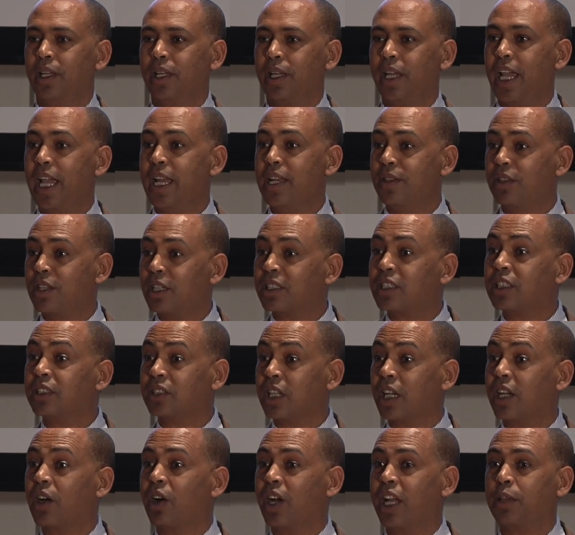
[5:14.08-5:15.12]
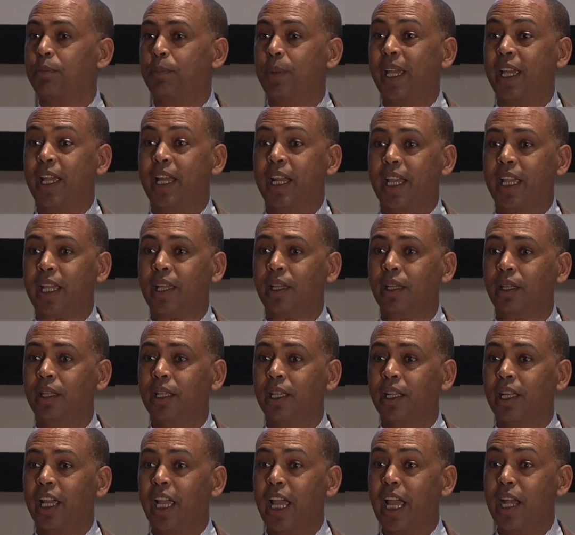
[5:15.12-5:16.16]
And this is a great beginning,
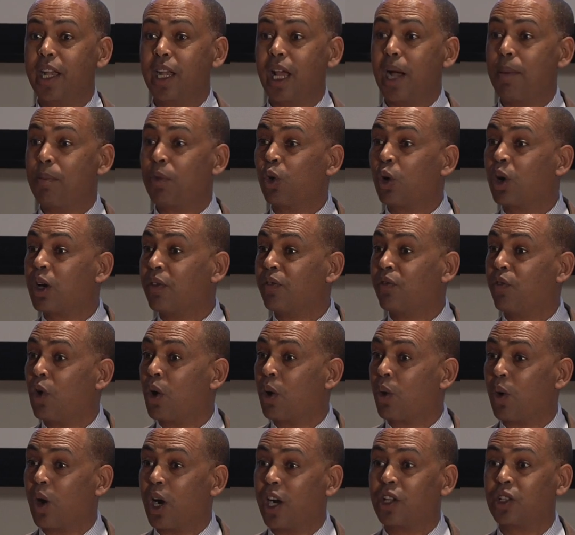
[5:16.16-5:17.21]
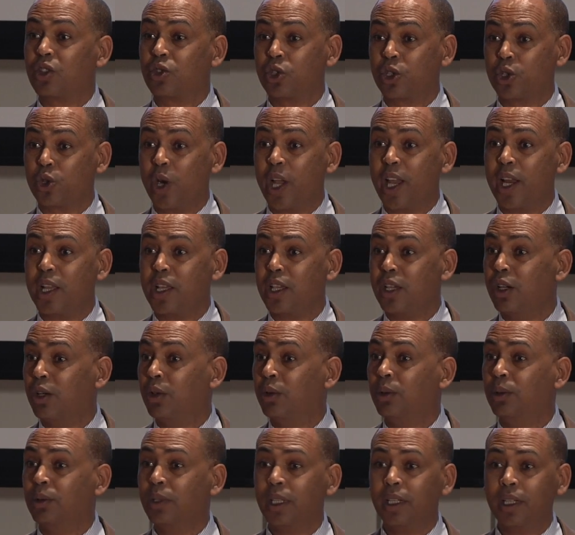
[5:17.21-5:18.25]
and I'm looking forward to joining
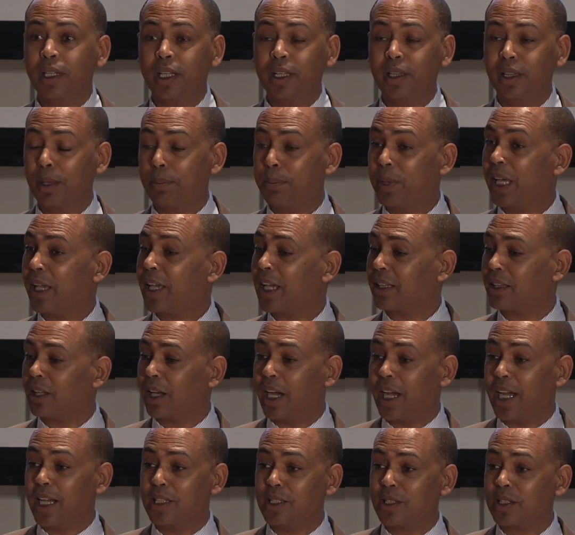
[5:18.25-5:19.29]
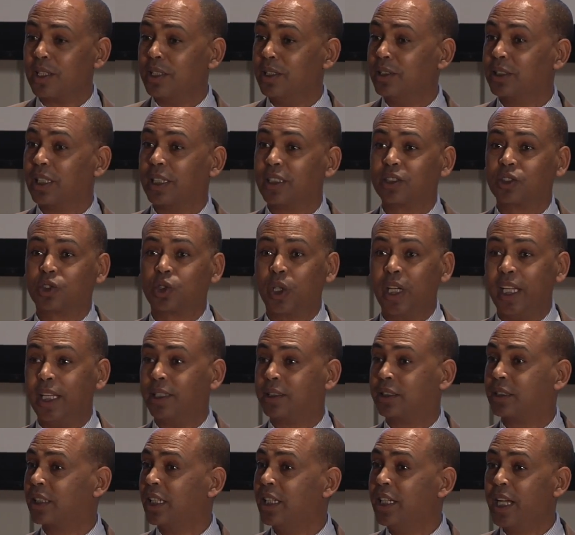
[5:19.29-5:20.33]
you in the picket lines, in the
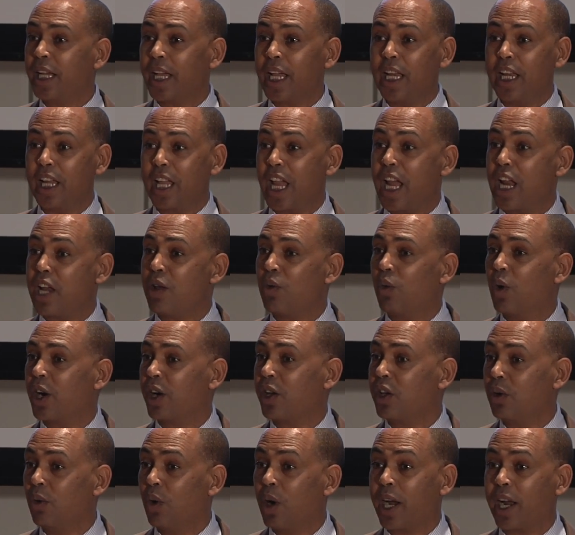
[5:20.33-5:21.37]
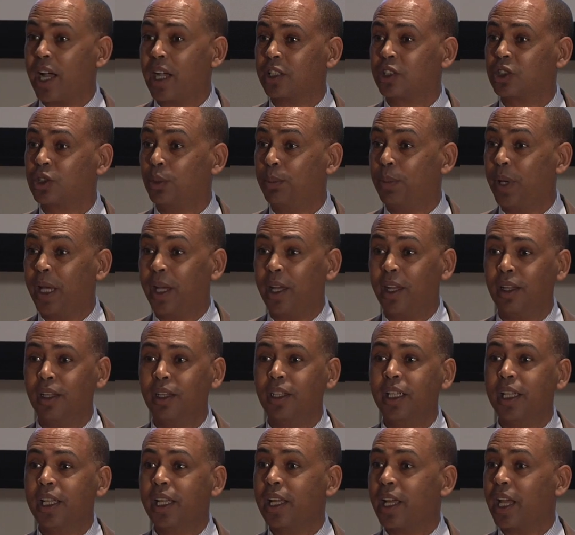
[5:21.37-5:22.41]
streets, in anywhere you want us to be,
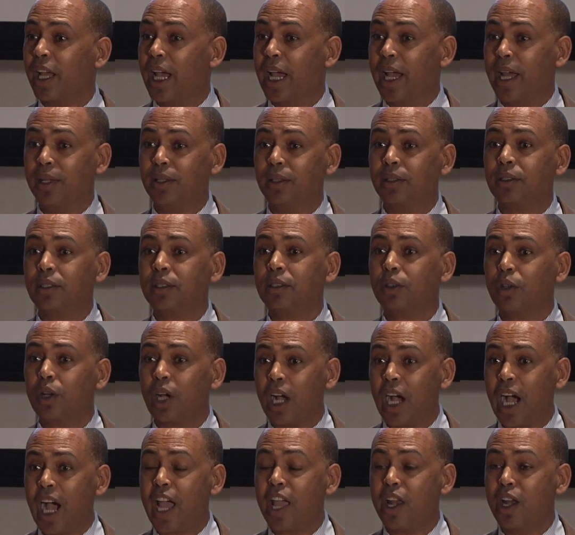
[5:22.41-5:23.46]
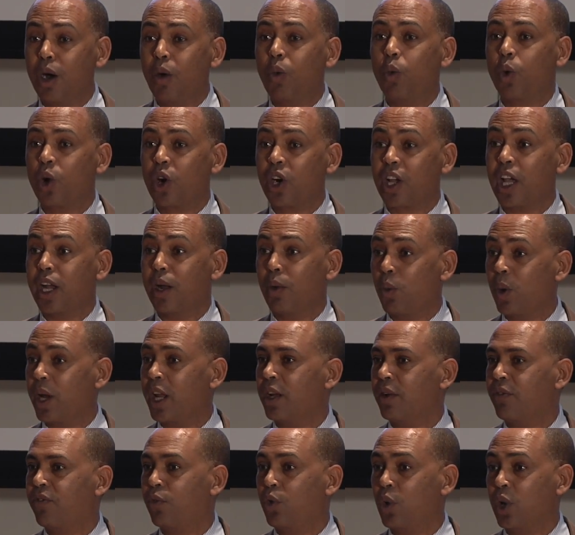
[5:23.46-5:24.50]
and I know we're gonna win
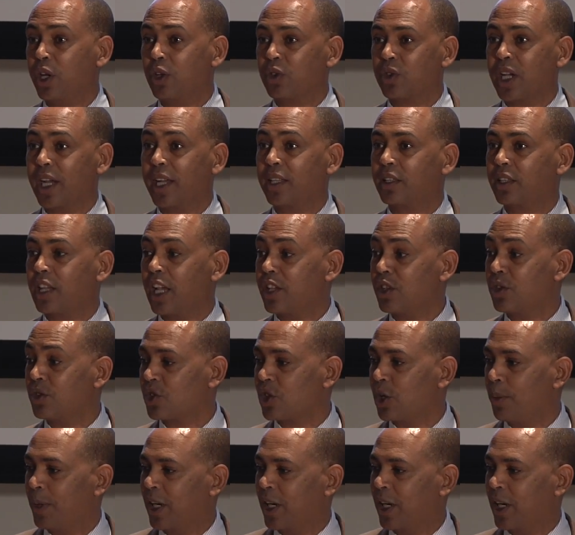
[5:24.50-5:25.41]
if we do that. Thank you so